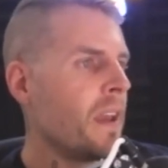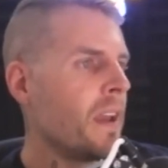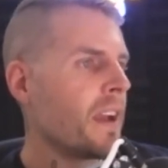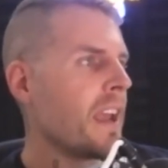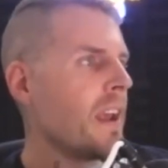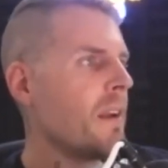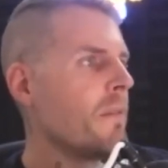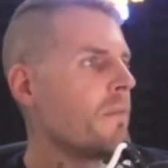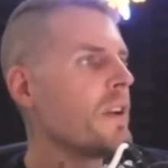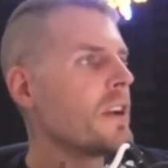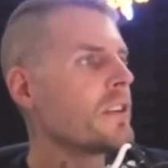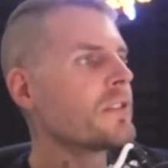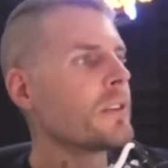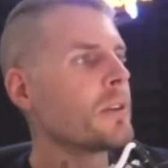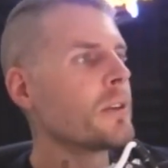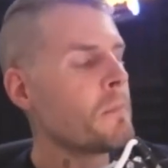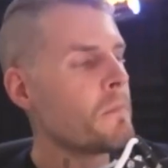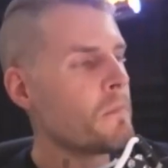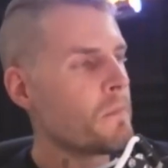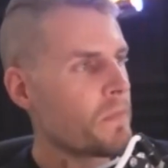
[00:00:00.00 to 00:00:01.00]
Again,
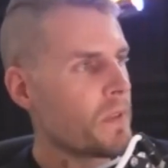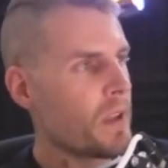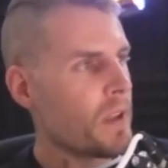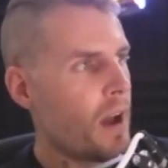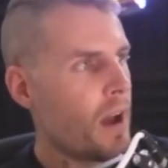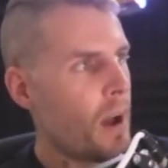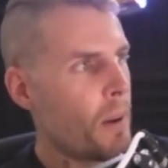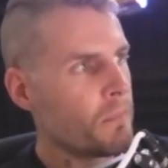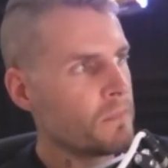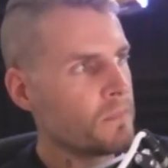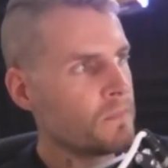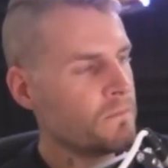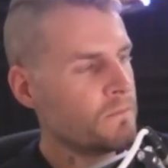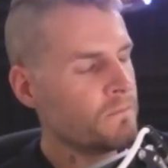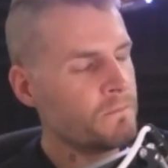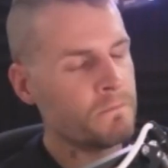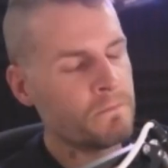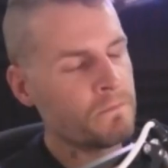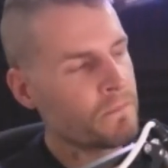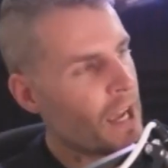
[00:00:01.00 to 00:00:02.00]
Victor,
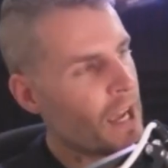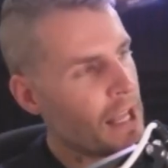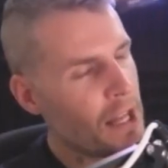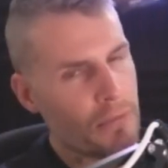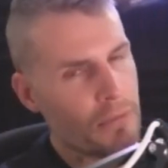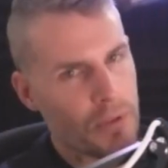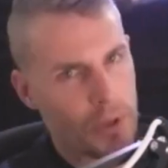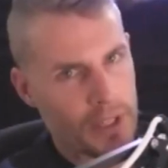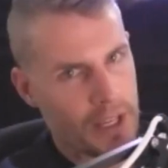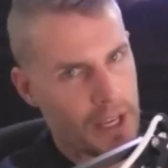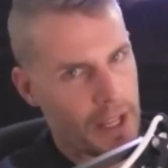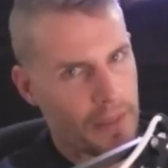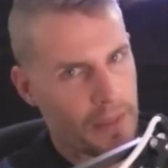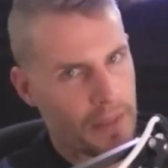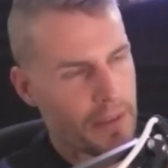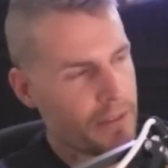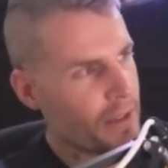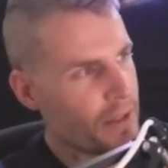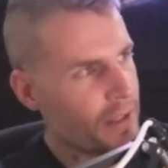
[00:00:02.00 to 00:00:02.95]
I love you. Again, and